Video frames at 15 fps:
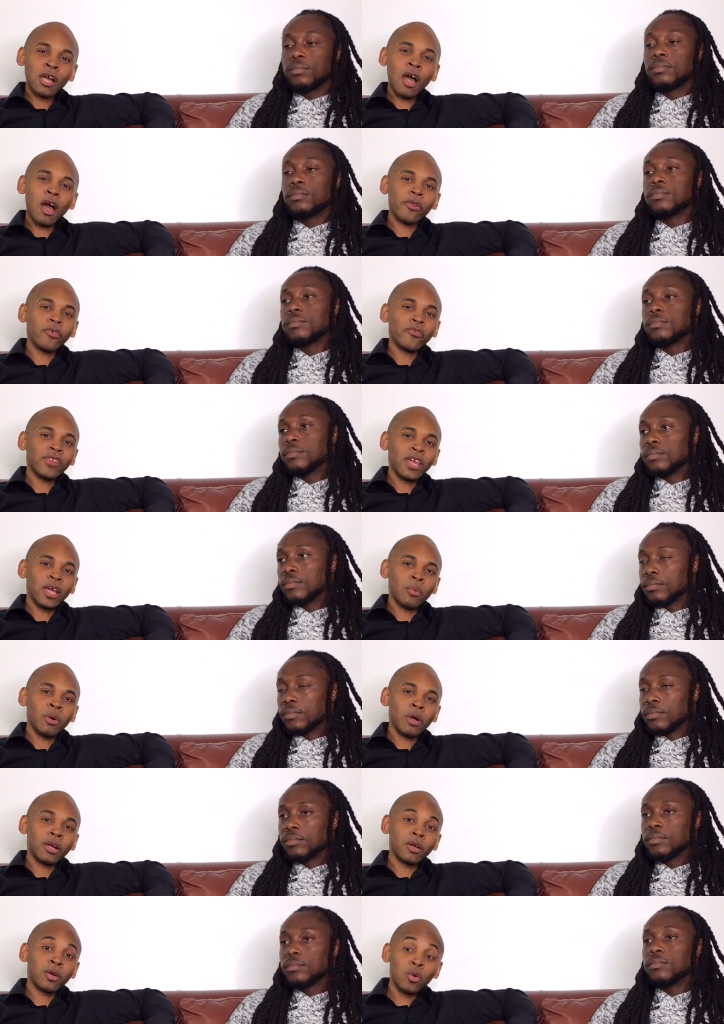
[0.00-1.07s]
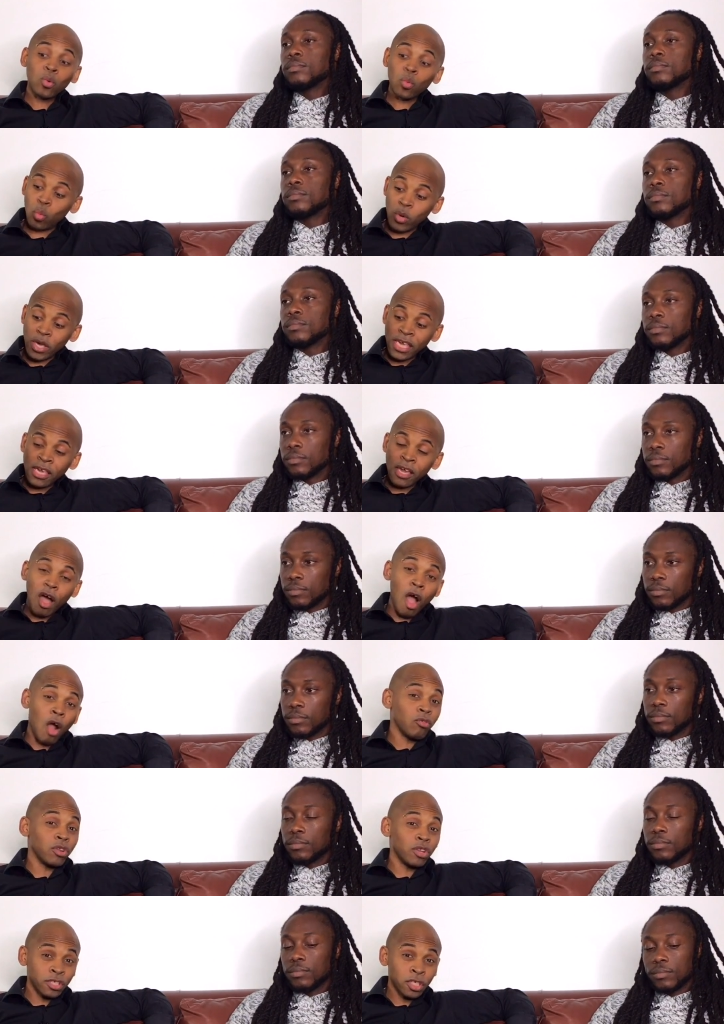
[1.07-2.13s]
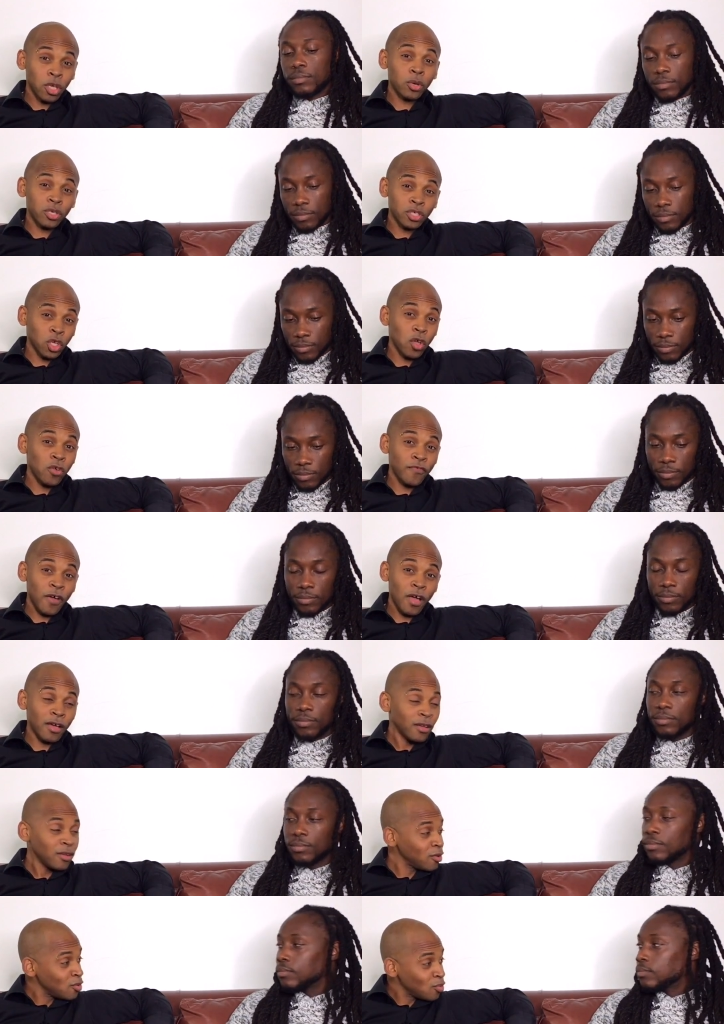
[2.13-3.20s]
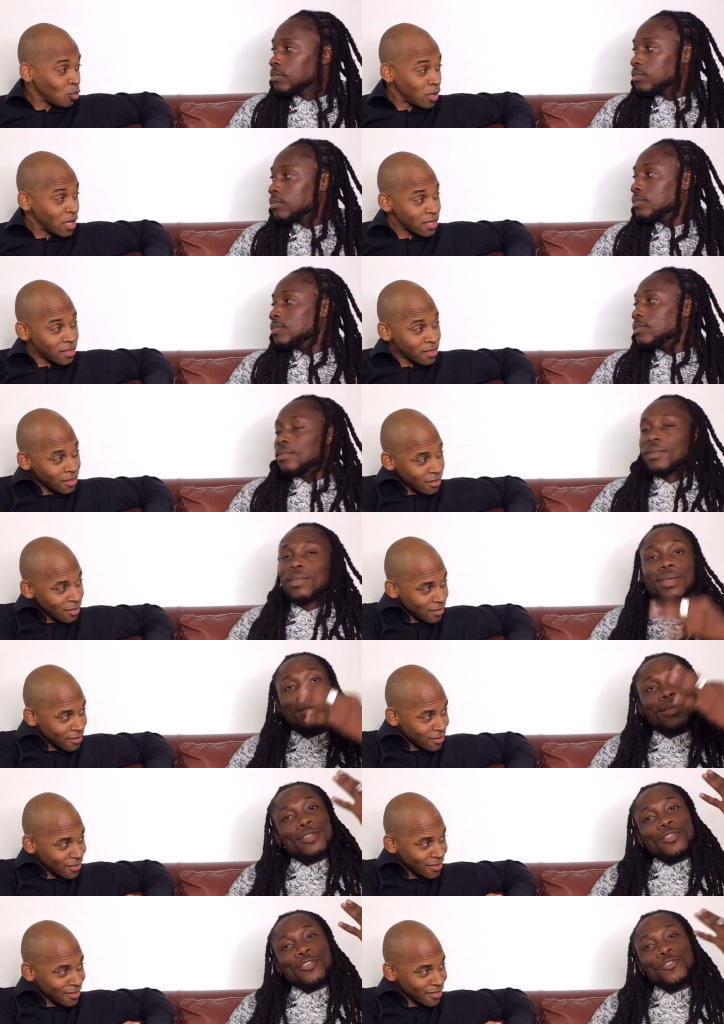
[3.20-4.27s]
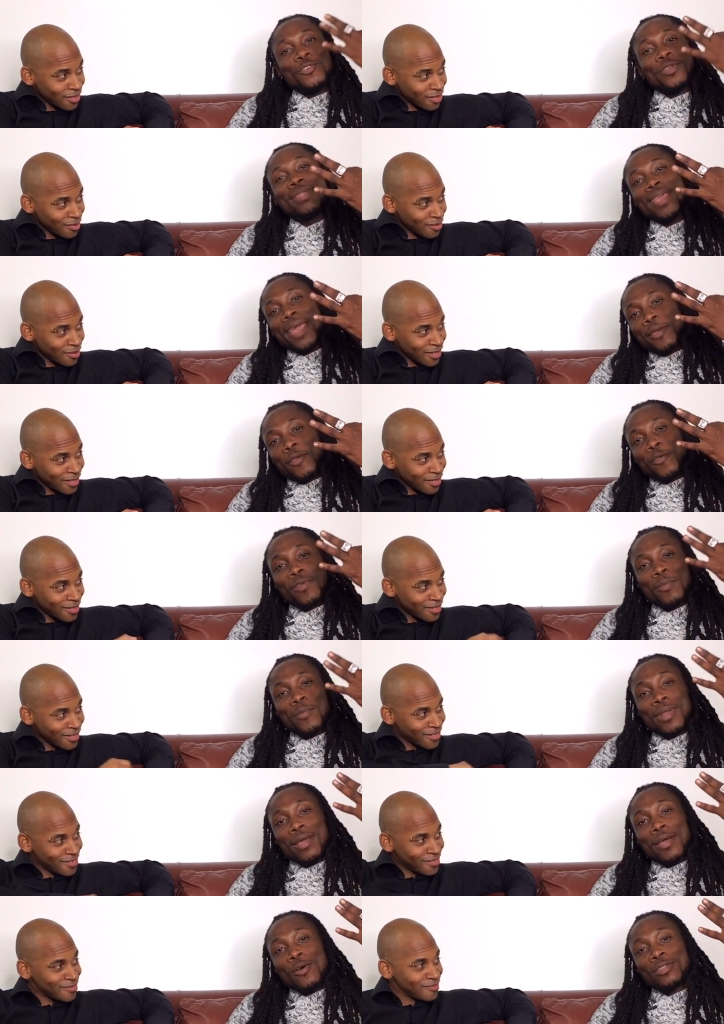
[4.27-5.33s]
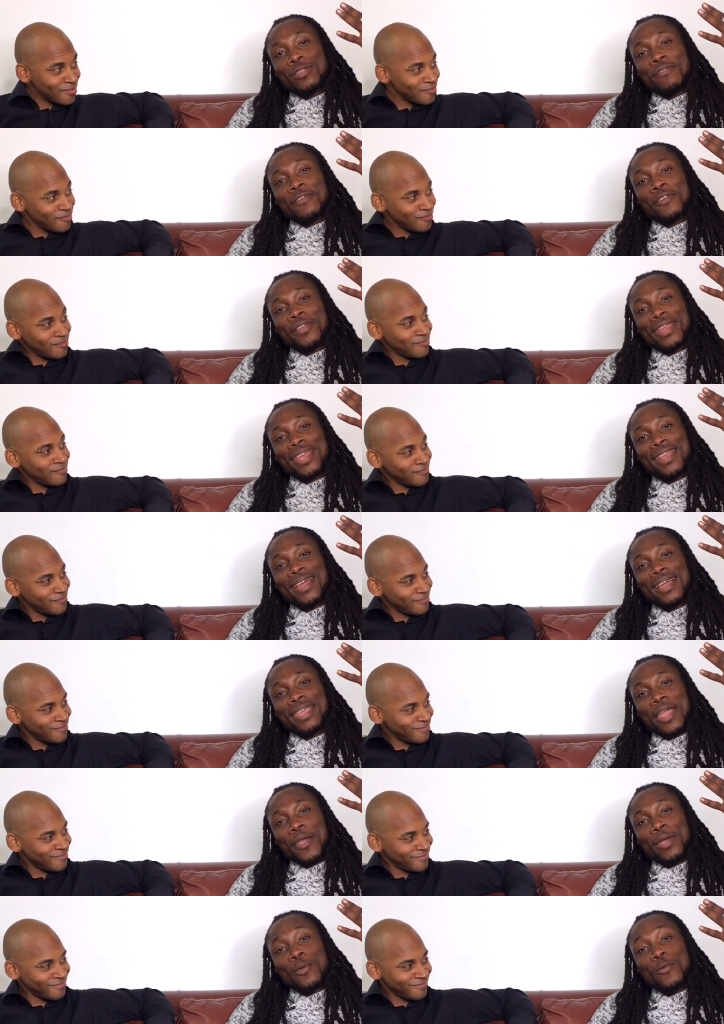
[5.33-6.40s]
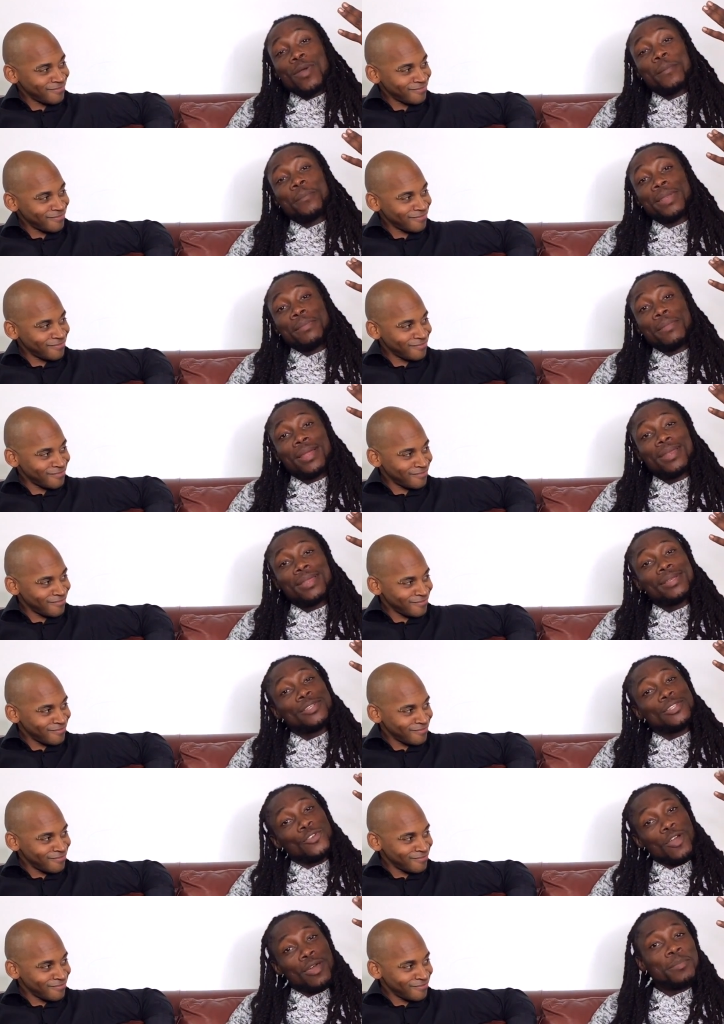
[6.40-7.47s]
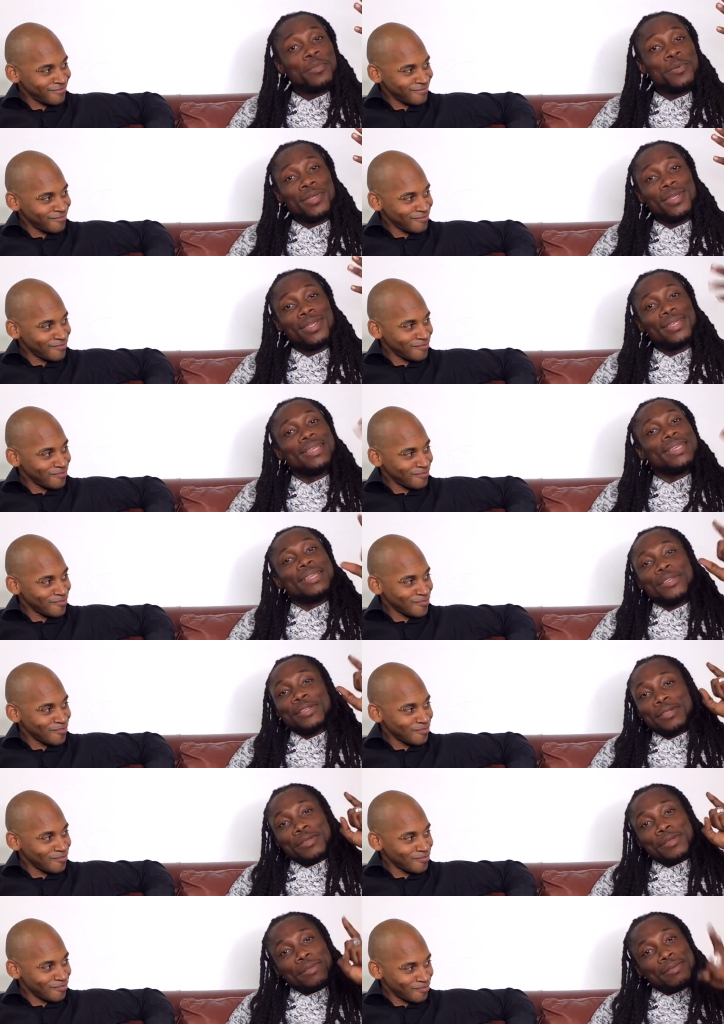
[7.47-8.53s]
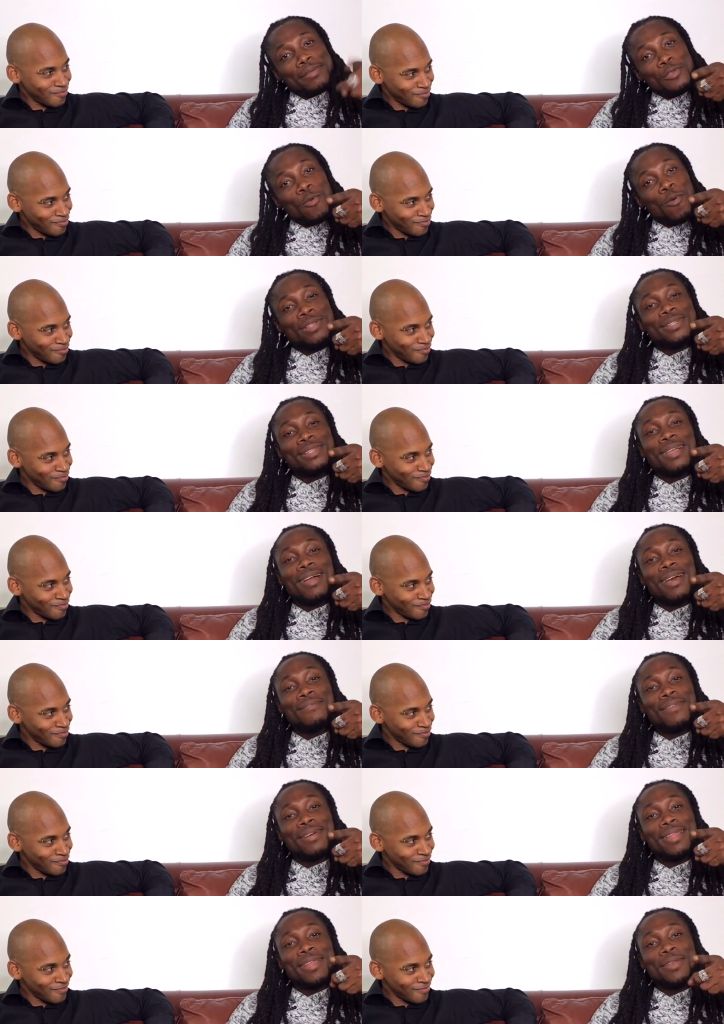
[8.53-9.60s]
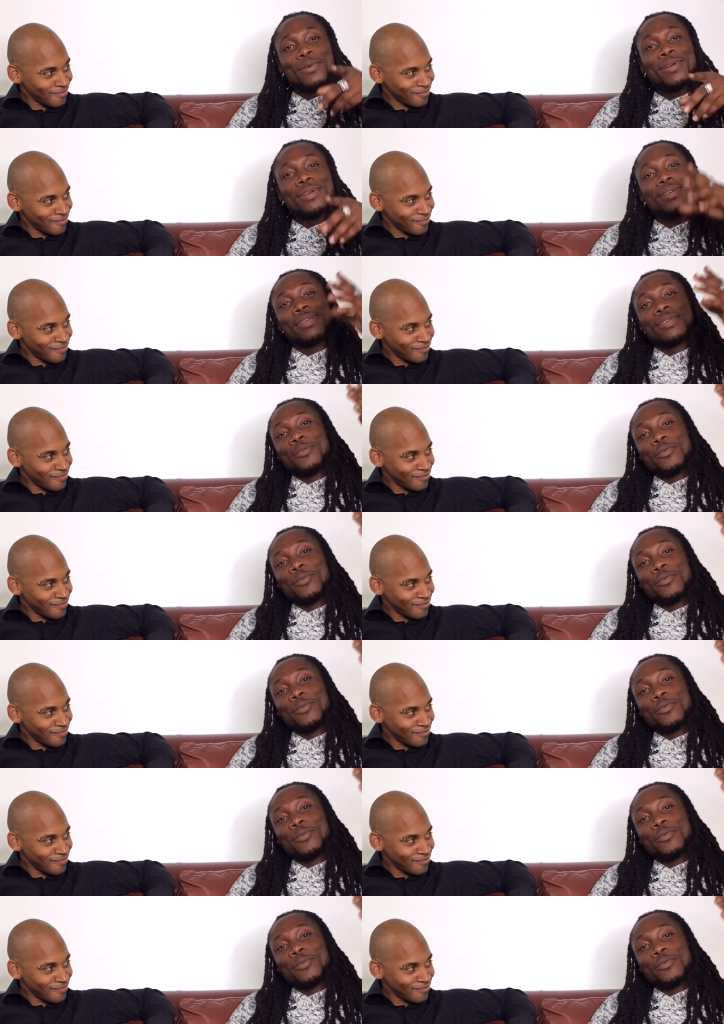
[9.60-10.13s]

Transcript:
Speaker 1: Carnival Network. We are on the Soca Sofa with.
Speaker 2: Three time Groovy Monarch out of Grenada, Carriacou Pretty Nick Shortpree. You're watching the Carnival Network.